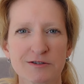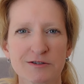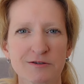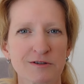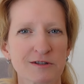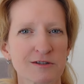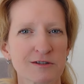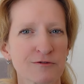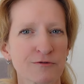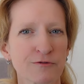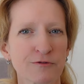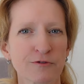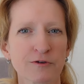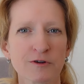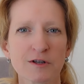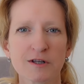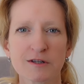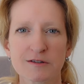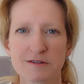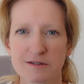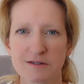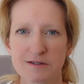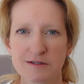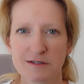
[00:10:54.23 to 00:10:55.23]
to its
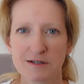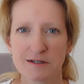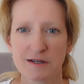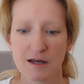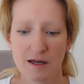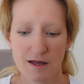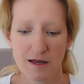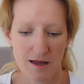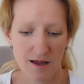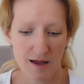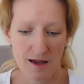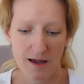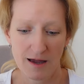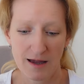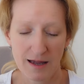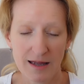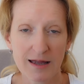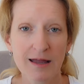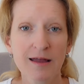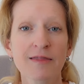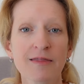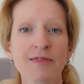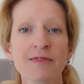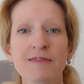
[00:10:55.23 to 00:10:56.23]
fullest
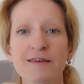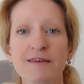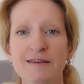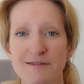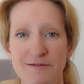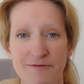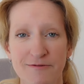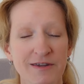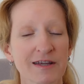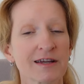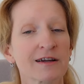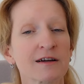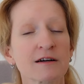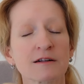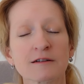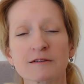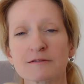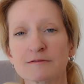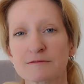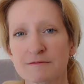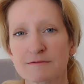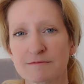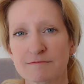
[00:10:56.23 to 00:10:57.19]
in this vehicle,